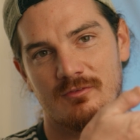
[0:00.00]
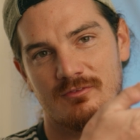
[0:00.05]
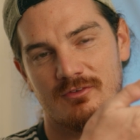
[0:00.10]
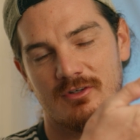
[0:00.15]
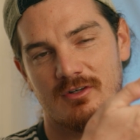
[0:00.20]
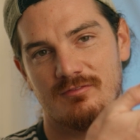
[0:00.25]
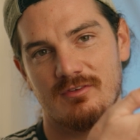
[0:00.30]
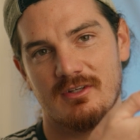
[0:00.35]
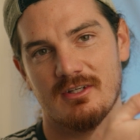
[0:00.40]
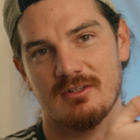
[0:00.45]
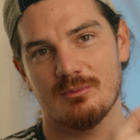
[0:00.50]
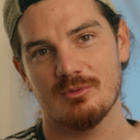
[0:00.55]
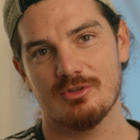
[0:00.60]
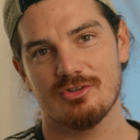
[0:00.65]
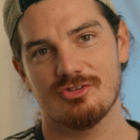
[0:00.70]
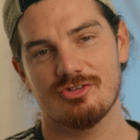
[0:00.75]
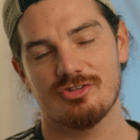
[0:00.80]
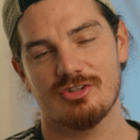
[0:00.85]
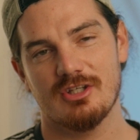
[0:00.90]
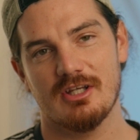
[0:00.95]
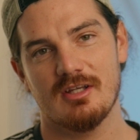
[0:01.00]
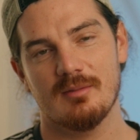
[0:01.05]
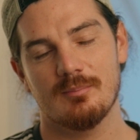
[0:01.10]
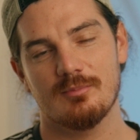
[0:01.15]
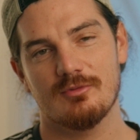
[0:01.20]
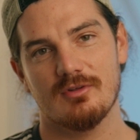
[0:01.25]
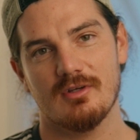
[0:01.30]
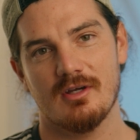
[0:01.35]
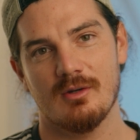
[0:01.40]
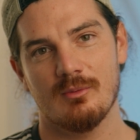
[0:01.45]
of our van was
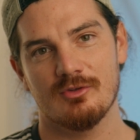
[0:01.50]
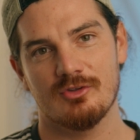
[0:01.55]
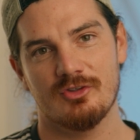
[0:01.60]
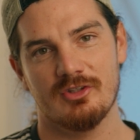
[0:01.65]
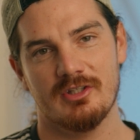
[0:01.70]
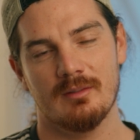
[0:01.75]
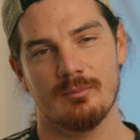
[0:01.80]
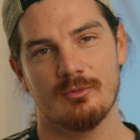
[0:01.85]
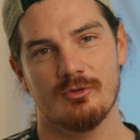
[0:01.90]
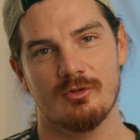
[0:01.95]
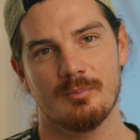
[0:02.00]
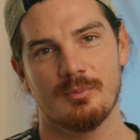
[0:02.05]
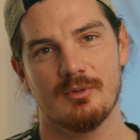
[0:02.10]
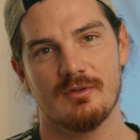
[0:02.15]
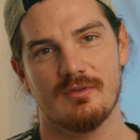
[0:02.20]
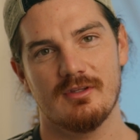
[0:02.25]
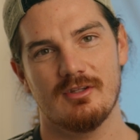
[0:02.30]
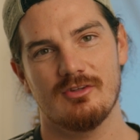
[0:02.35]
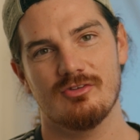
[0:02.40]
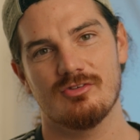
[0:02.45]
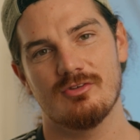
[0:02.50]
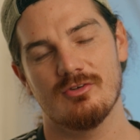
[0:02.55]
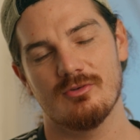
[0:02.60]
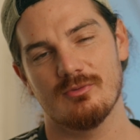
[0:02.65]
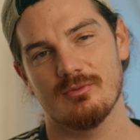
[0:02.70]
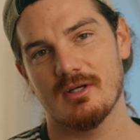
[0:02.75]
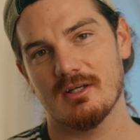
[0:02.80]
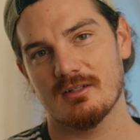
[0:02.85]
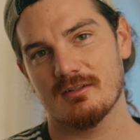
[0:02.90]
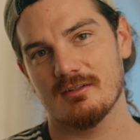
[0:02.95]
shaped, I wasn't able to put these
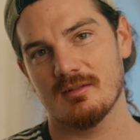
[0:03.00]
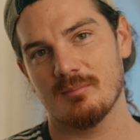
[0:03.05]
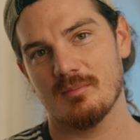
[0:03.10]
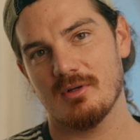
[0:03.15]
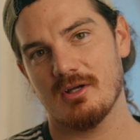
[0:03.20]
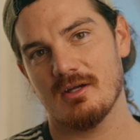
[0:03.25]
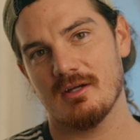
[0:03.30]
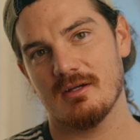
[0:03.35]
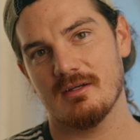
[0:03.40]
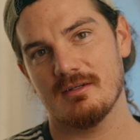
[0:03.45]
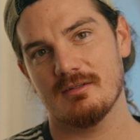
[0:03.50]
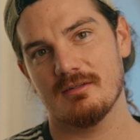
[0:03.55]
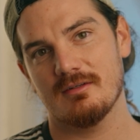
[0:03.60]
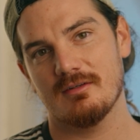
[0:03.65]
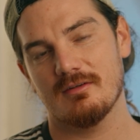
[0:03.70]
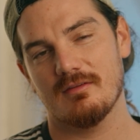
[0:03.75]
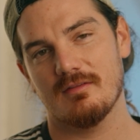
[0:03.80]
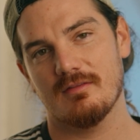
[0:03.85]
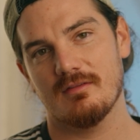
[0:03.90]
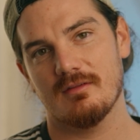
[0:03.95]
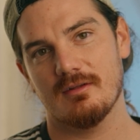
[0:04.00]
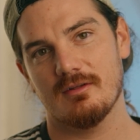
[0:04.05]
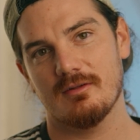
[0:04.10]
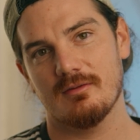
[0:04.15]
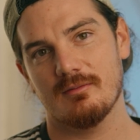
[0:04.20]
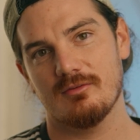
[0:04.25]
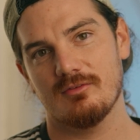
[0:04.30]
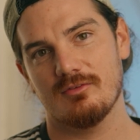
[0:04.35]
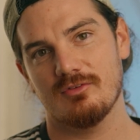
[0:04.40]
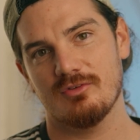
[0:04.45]
directly behind
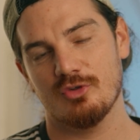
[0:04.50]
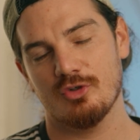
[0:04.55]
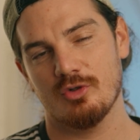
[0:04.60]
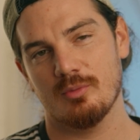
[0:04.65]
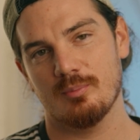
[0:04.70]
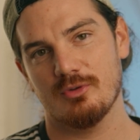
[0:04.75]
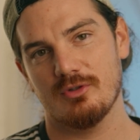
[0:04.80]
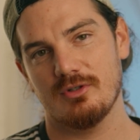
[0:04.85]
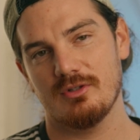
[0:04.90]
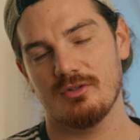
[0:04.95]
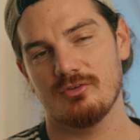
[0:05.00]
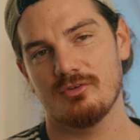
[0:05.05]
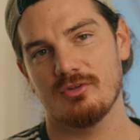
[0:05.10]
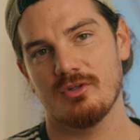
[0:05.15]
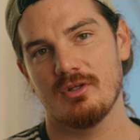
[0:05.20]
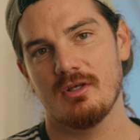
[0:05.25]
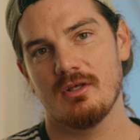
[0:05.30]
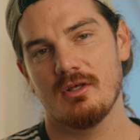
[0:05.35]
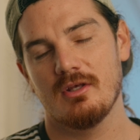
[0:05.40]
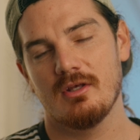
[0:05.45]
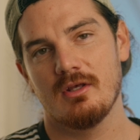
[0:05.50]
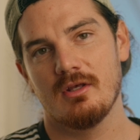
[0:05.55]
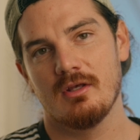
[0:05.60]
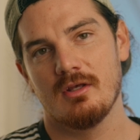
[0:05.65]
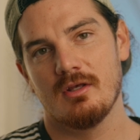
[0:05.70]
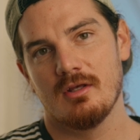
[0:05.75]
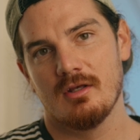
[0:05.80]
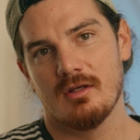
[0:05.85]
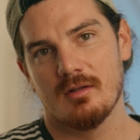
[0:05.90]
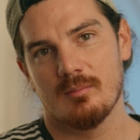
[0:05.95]
the Zero Breeze
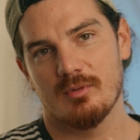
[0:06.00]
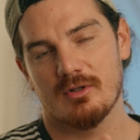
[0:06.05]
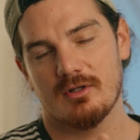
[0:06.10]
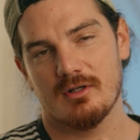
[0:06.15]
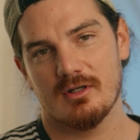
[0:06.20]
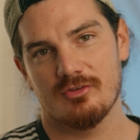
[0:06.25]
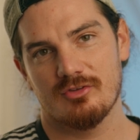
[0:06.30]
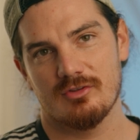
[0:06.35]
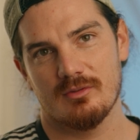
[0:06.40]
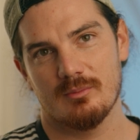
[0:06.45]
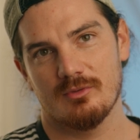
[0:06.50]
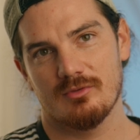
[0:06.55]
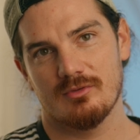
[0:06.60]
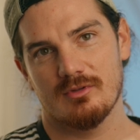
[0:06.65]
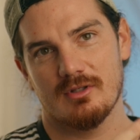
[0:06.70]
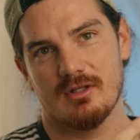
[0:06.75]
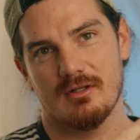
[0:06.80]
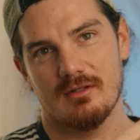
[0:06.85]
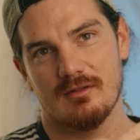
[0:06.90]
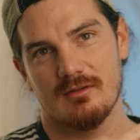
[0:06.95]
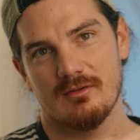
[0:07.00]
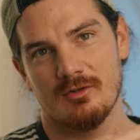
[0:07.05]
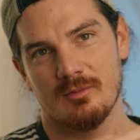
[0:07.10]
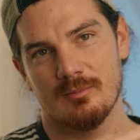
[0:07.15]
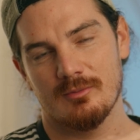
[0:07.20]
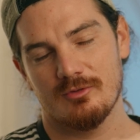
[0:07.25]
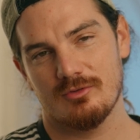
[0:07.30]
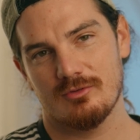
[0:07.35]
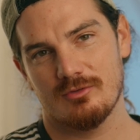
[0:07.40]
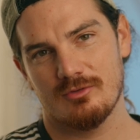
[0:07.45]
because it was at a little
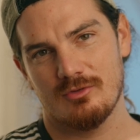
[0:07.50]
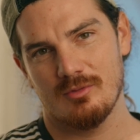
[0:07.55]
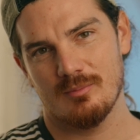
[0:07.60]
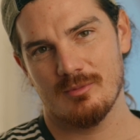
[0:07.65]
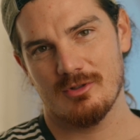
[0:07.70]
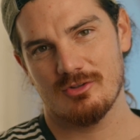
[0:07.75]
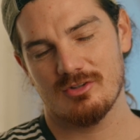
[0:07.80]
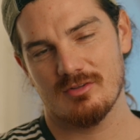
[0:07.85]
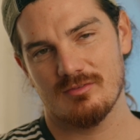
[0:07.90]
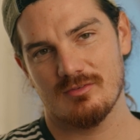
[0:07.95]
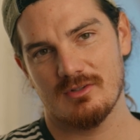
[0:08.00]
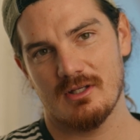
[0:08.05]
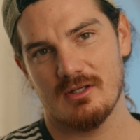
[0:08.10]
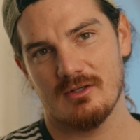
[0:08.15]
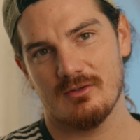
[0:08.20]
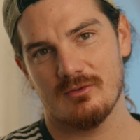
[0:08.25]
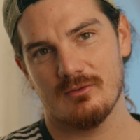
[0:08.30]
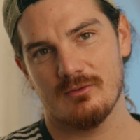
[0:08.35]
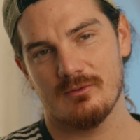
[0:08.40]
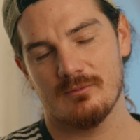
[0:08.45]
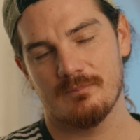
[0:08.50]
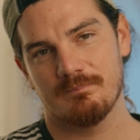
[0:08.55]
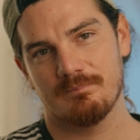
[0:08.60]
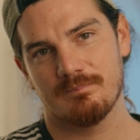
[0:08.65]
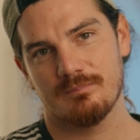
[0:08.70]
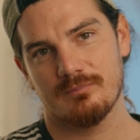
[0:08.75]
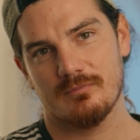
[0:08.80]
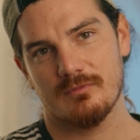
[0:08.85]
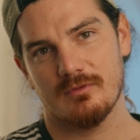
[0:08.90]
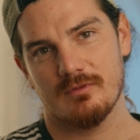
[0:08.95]
bit too much of an angle.
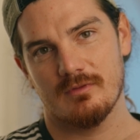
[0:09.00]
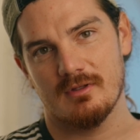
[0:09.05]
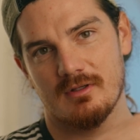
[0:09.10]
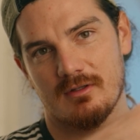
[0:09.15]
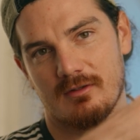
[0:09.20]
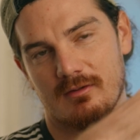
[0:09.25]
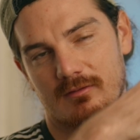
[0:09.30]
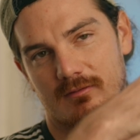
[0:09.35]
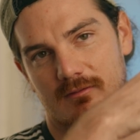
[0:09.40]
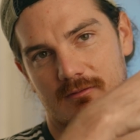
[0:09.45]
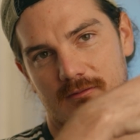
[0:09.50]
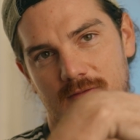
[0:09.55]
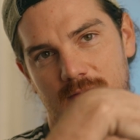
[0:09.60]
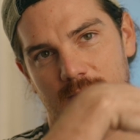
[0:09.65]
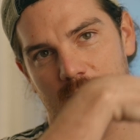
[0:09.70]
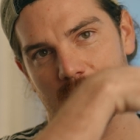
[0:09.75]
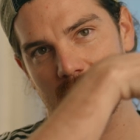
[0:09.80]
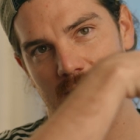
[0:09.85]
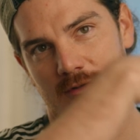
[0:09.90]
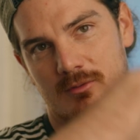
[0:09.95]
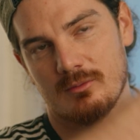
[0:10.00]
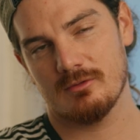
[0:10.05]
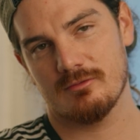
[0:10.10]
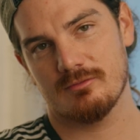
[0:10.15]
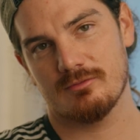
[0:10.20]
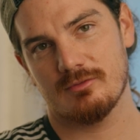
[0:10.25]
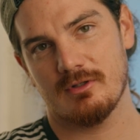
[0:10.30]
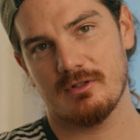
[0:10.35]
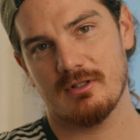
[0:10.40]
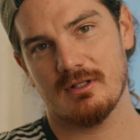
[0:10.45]
The water would
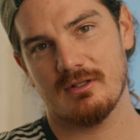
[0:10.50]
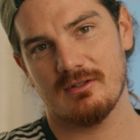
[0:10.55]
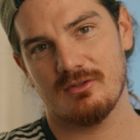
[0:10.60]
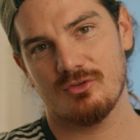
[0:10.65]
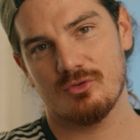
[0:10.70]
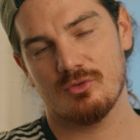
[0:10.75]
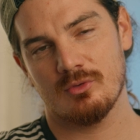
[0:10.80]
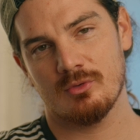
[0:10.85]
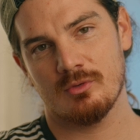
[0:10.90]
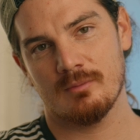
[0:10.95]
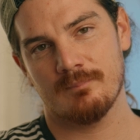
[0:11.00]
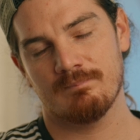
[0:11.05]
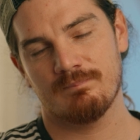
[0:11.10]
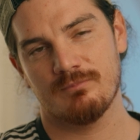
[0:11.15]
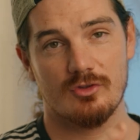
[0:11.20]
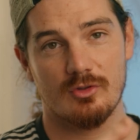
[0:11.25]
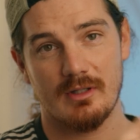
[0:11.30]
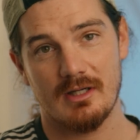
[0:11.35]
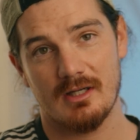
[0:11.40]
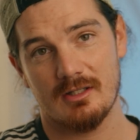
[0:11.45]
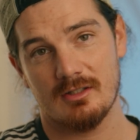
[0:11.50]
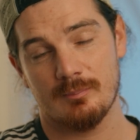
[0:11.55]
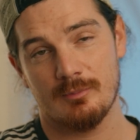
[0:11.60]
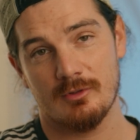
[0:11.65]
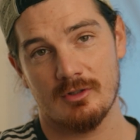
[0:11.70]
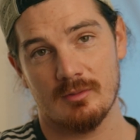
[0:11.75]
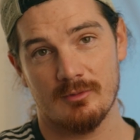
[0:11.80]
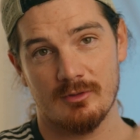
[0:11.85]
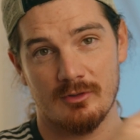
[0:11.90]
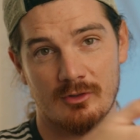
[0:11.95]
have run down into them. So I had to
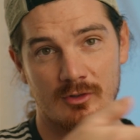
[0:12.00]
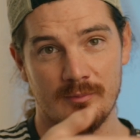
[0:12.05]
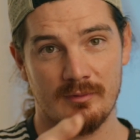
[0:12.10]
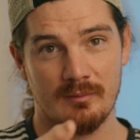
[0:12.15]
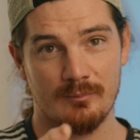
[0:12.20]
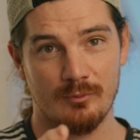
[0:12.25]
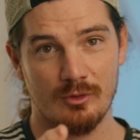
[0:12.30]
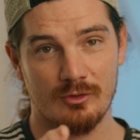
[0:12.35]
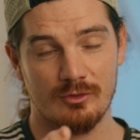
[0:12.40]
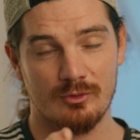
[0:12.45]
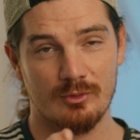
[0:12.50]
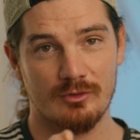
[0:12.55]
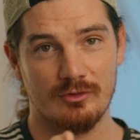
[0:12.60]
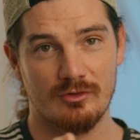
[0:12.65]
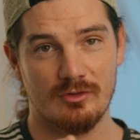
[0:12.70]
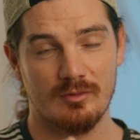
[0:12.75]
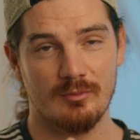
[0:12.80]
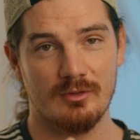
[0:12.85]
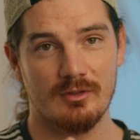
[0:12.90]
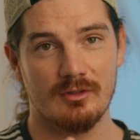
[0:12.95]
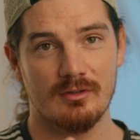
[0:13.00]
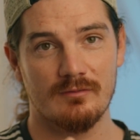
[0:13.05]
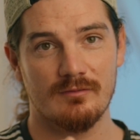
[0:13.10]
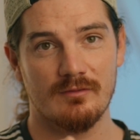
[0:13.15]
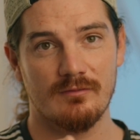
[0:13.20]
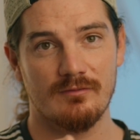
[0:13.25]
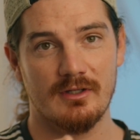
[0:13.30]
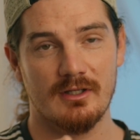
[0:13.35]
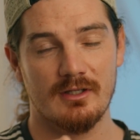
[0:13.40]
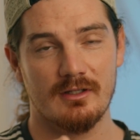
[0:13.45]
put them a little bit more towards the middle of
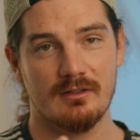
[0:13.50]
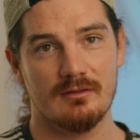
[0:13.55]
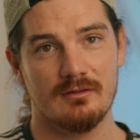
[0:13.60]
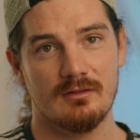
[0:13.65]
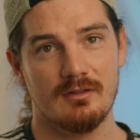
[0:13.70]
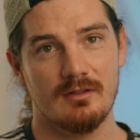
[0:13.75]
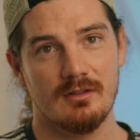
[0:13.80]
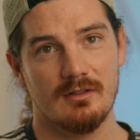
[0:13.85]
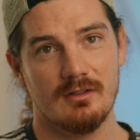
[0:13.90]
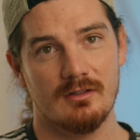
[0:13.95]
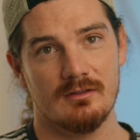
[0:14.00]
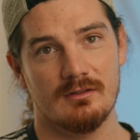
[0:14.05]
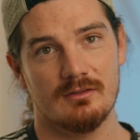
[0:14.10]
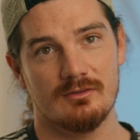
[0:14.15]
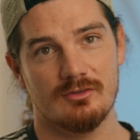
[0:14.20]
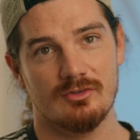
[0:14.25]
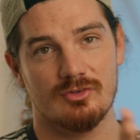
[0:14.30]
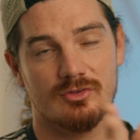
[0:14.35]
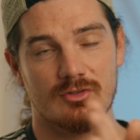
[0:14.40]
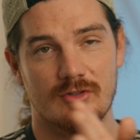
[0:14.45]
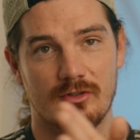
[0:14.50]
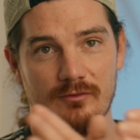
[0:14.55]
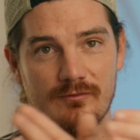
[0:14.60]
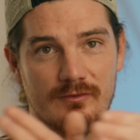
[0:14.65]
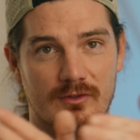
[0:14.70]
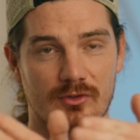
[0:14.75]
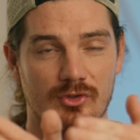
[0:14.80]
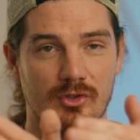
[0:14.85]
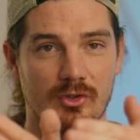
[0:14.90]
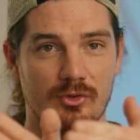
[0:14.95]
the van and then just curve
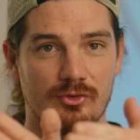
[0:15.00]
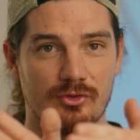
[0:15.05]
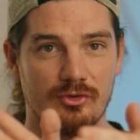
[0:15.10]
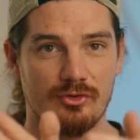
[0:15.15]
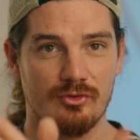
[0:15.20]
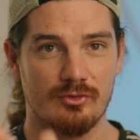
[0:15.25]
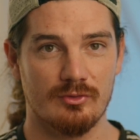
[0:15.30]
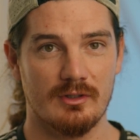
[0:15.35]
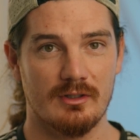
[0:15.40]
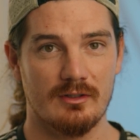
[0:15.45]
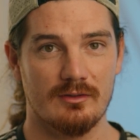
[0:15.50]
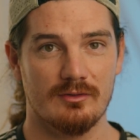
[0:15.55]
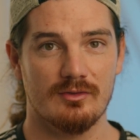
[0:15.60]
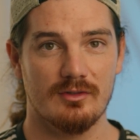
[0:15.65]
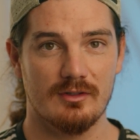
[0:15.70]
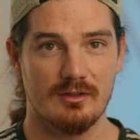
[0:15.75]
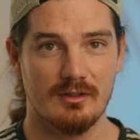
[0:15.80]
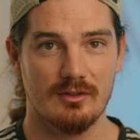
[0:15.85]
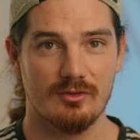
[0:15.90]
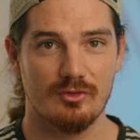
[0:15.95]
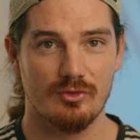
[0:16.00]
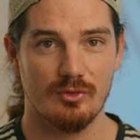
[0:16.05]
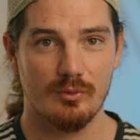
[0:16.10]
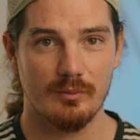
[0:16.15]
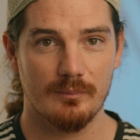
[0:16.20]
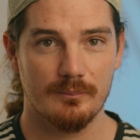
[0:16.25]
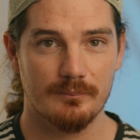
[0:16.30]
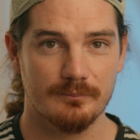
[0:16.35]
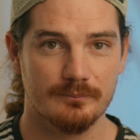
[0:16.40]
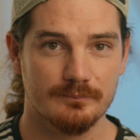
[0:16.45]
those hoses around to get to
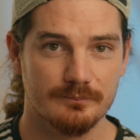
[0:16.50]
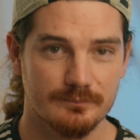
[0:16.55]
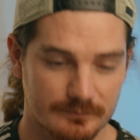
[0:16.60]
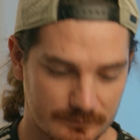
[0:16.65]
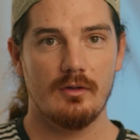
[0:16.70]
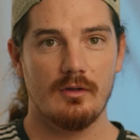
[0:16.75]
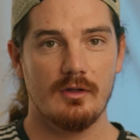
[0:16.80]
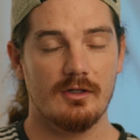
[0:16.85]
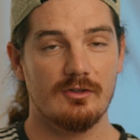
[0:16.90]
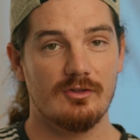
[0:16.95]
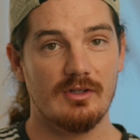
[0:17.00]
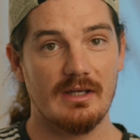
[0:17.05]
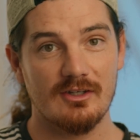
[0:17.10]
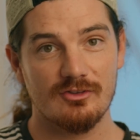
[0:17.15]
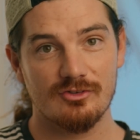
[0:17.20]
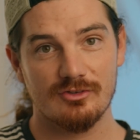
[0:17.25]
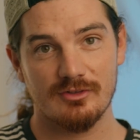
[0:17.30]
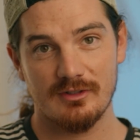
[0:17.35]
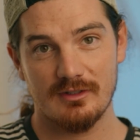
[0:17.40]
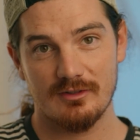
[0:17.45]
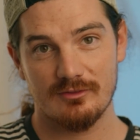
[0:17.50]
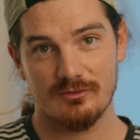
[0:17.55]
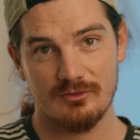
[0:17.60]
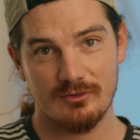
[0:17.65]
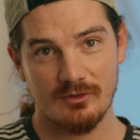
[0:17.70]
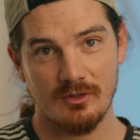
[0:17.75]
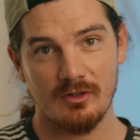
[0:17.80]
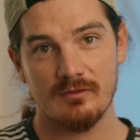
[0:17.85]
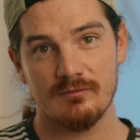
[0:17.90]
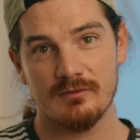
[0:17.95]
them. And to actually
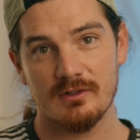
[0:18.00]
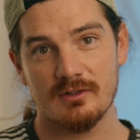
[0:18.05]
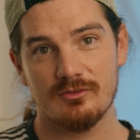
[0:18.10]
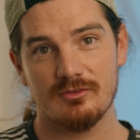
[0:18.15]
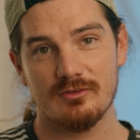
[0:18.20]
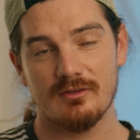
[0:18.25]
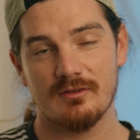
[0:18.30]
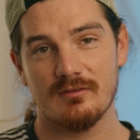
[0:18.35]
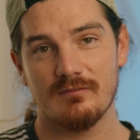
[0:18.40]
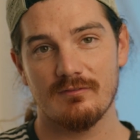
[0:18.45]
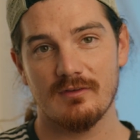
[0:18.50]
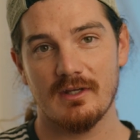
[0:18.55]
install the vents on the